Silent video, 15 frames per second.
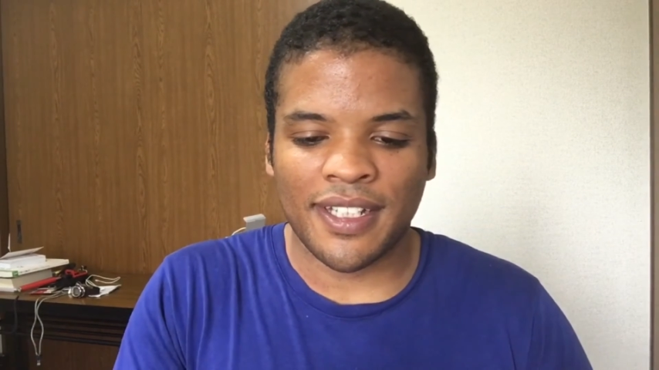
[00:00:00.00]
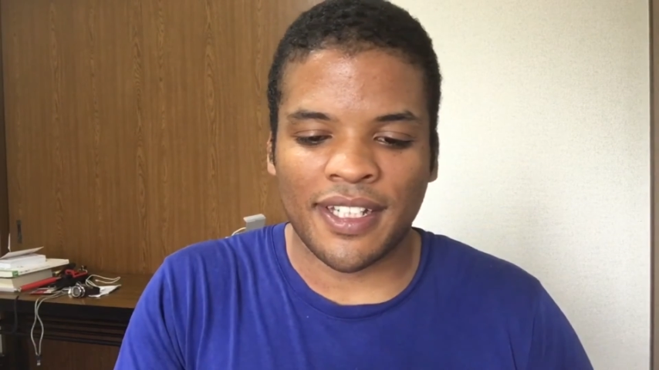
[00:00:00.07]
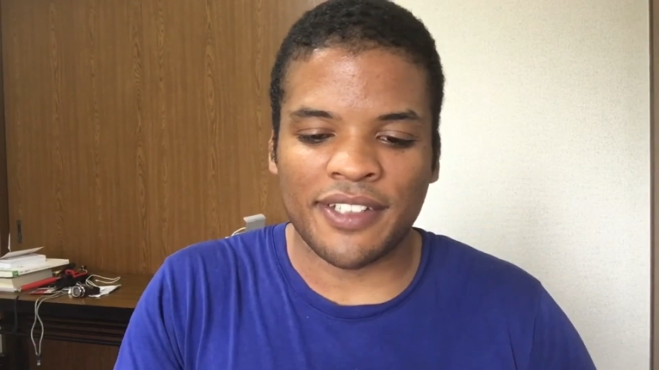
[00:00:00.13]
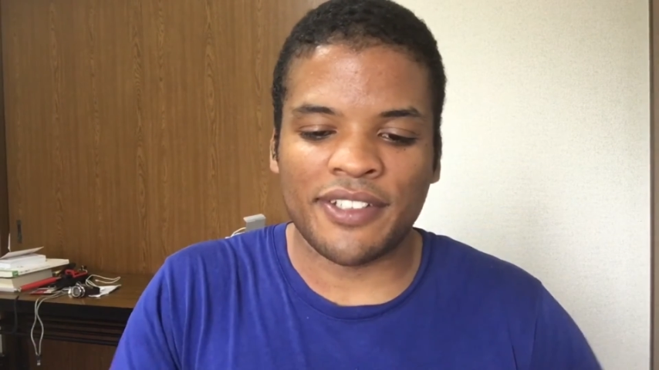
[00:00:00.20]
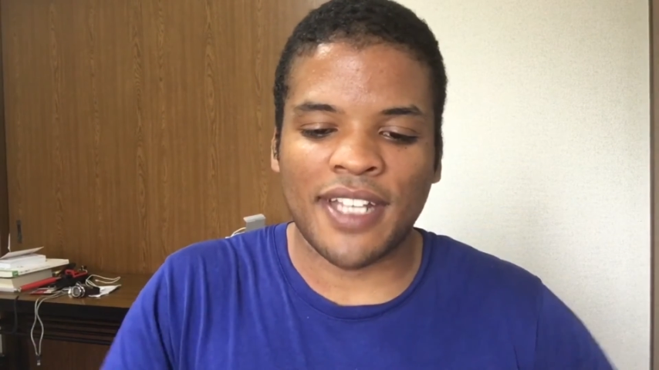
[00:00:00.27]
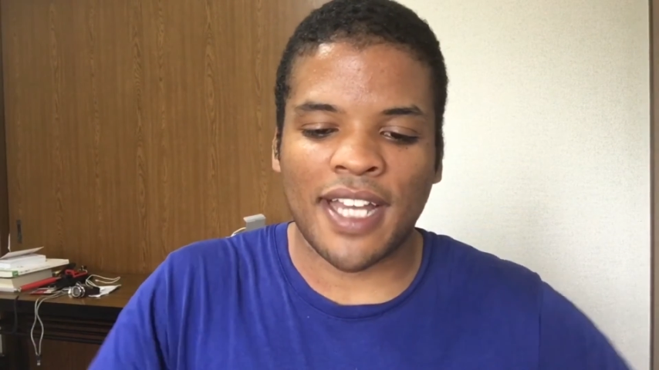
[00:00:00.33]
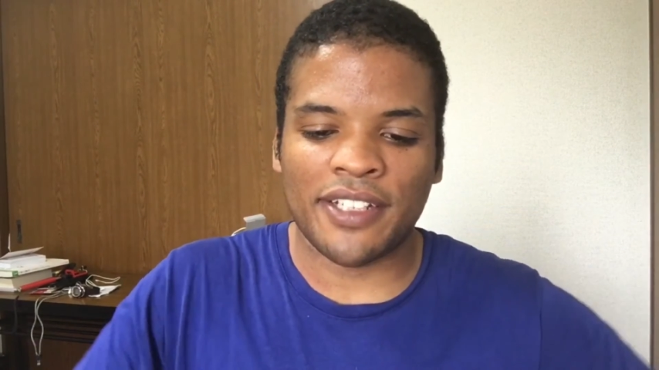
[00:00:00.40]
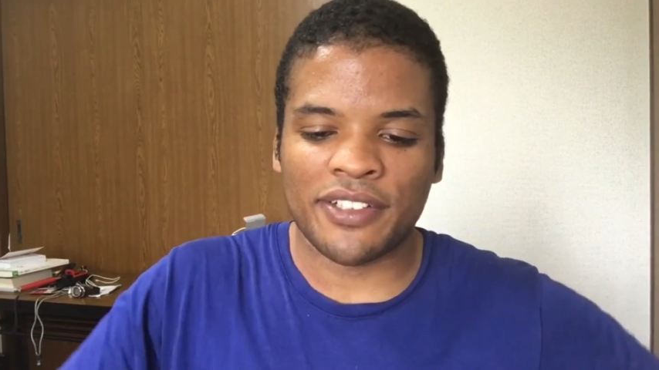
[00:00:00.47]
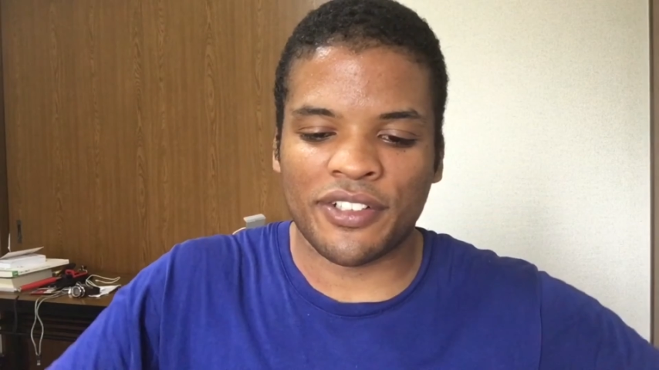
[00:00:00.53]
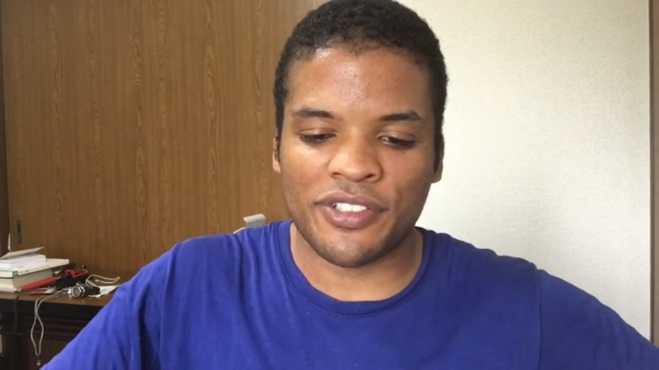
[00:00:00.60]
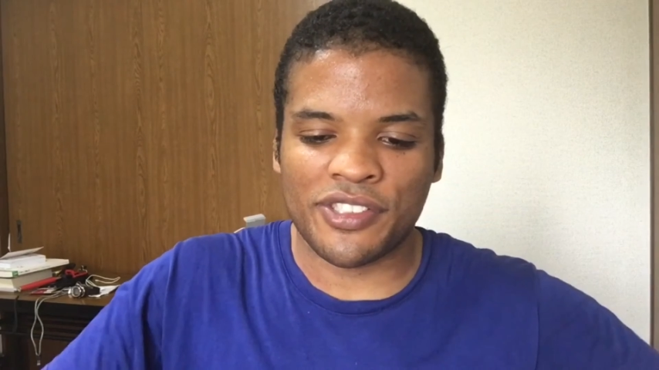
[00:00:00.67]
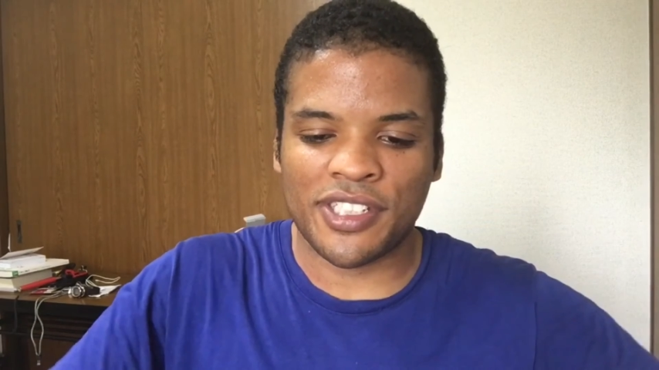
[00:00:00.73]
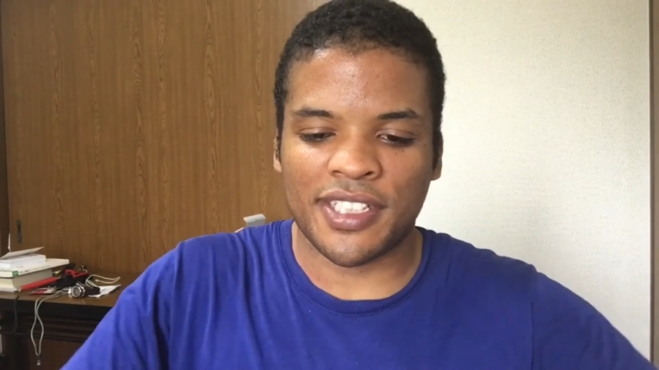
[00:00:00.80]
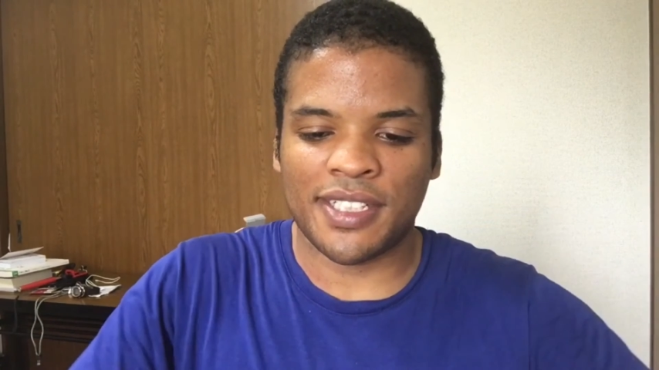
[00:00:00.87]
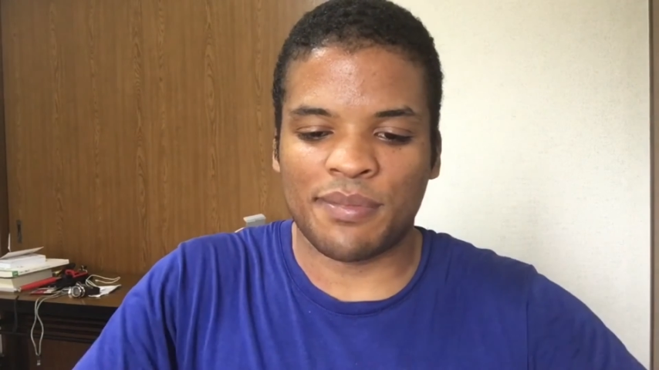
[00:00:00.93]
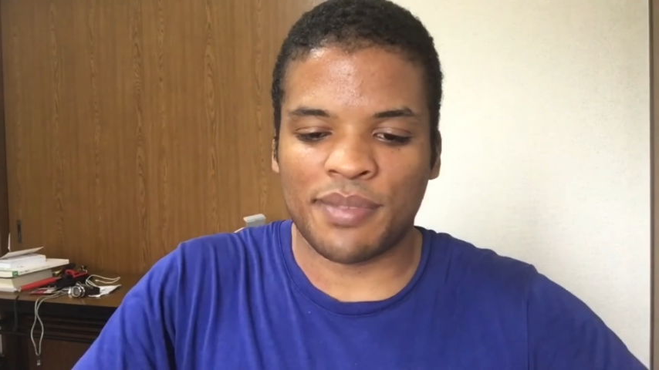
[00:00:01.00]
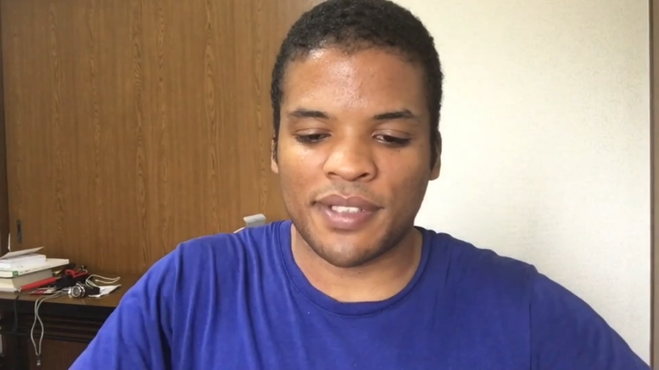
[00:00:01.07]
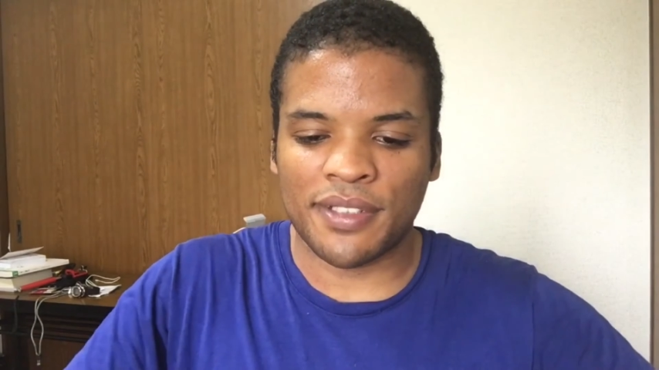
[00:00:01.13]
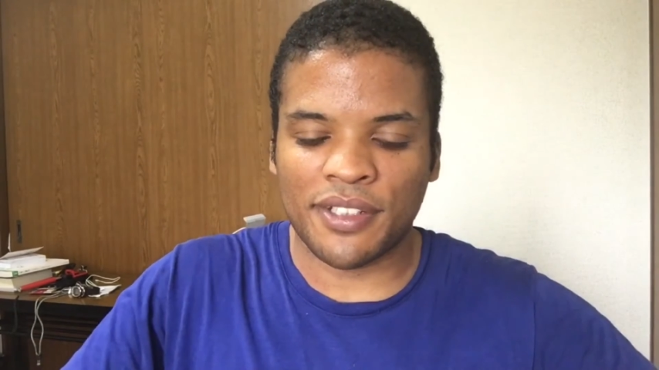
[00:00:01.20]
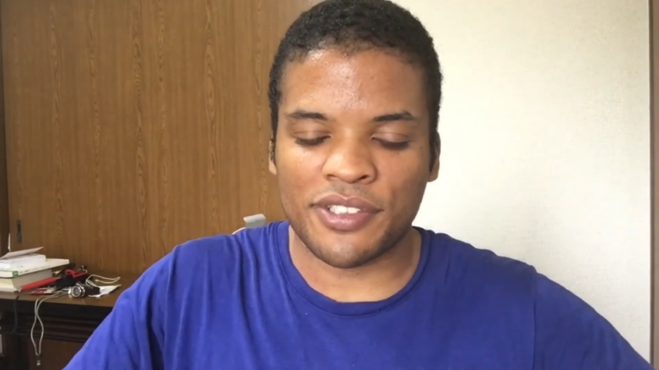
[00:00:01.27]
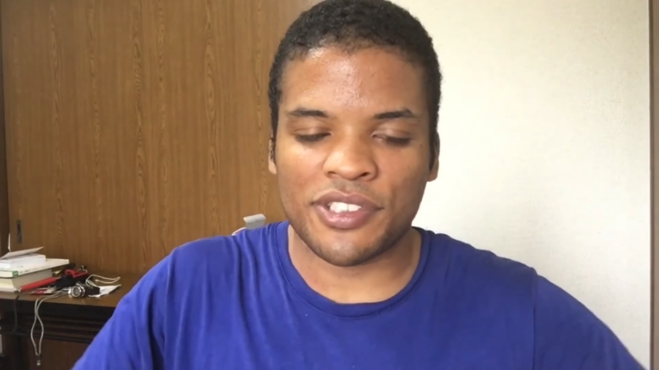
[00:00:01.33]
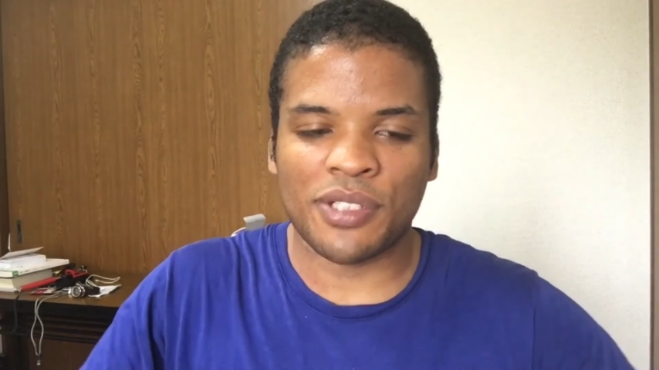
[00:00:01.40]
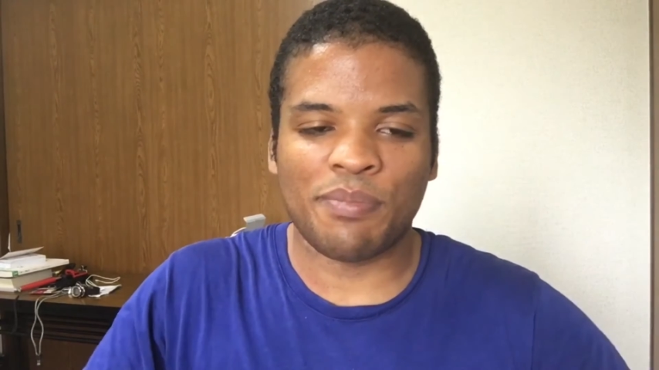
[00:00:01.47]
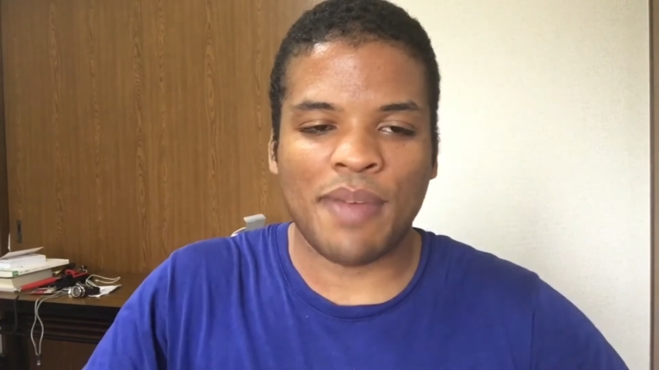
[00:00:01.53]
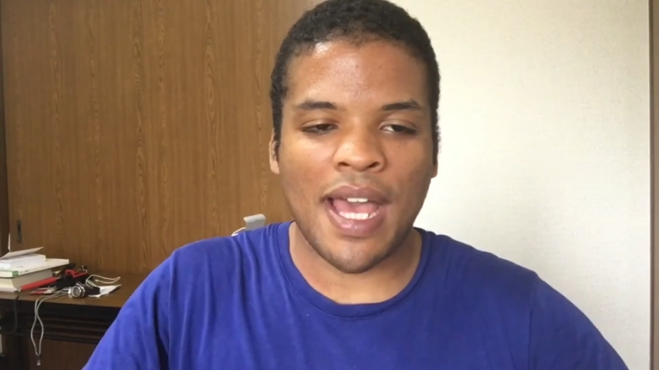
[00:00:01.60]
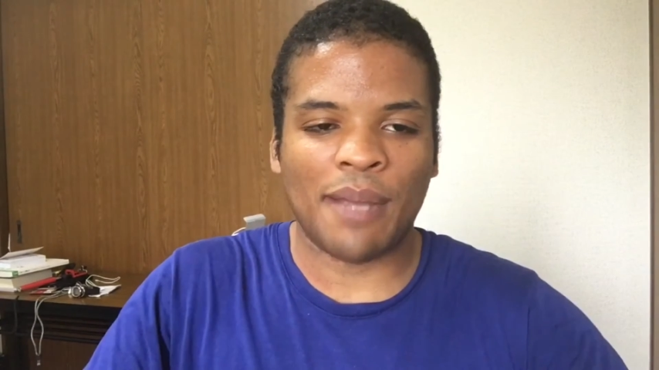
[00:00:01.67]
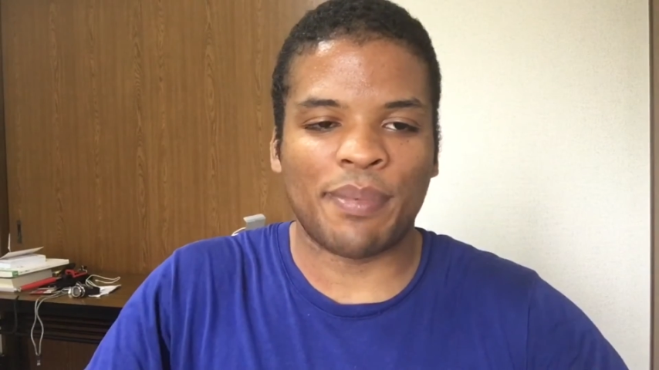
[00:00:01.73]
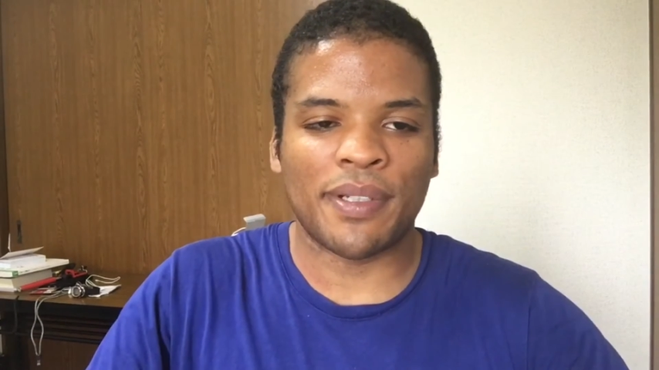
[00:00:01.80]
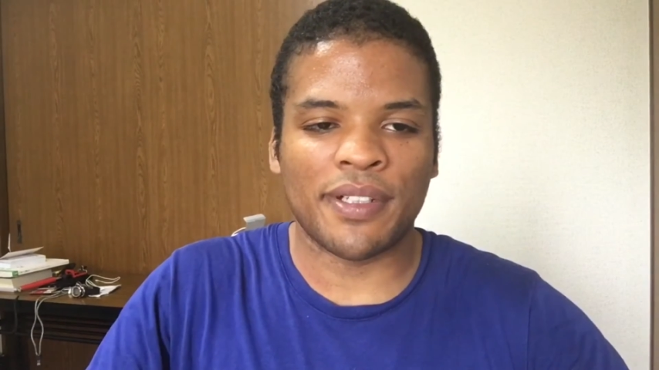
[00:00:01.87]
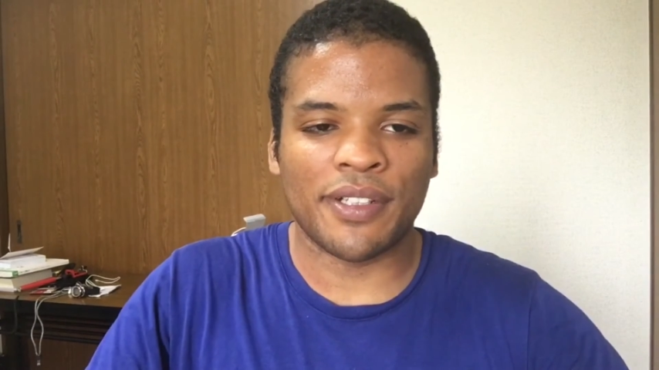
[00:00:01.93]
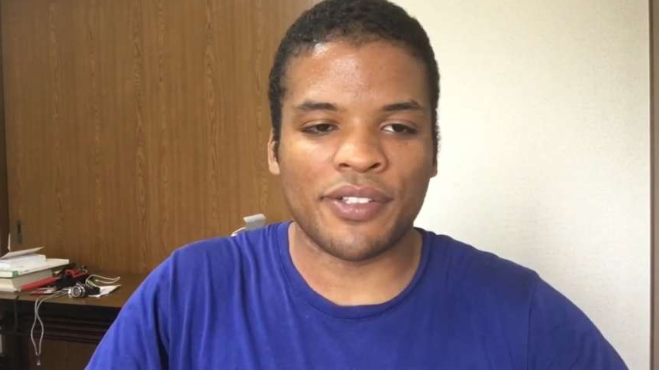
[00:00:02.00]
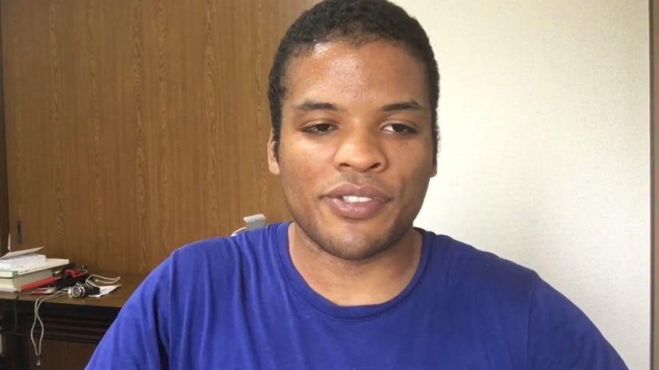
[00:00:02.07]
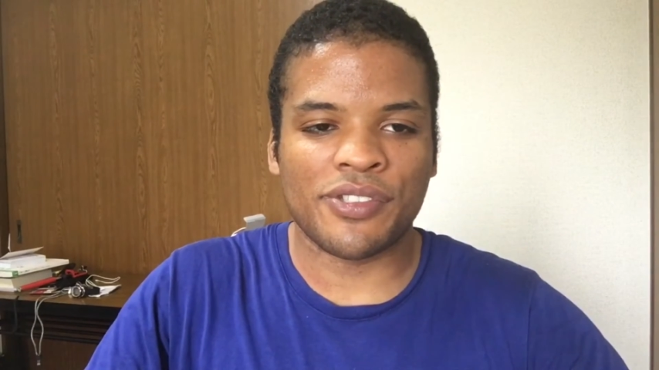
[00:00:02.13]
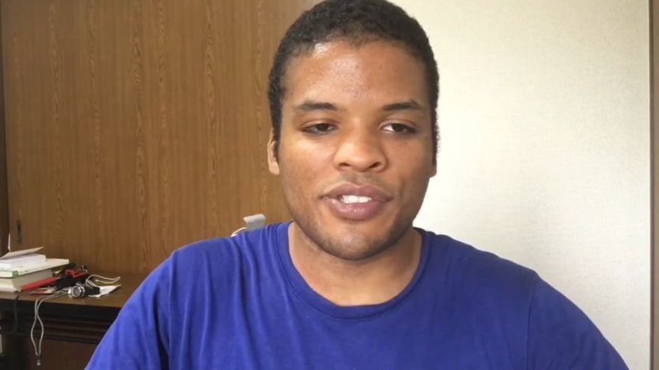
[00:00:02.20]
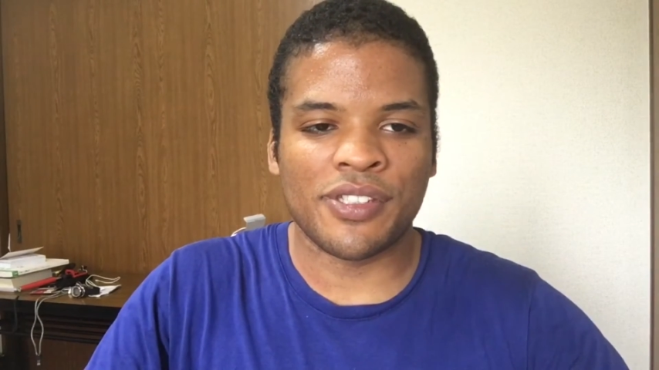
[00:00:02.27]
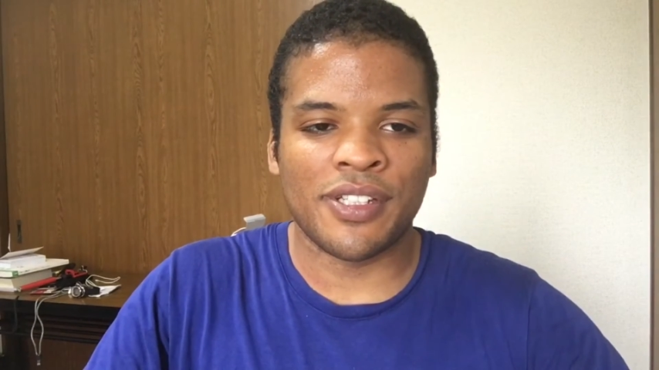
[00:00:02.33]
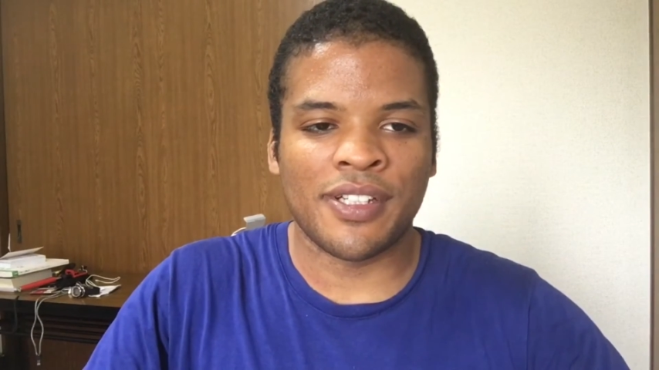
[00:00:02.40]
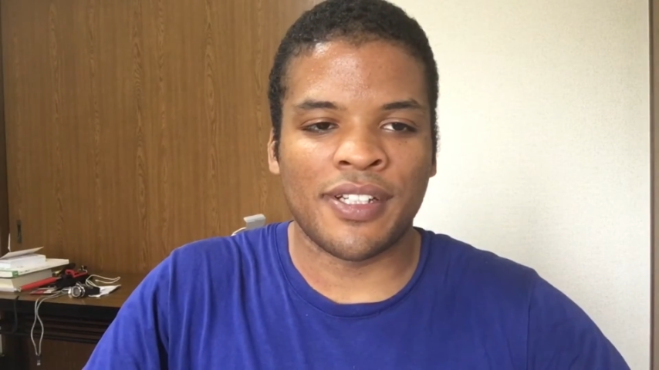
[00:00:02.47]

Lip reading: and you had your sitting pillows and your back pillows.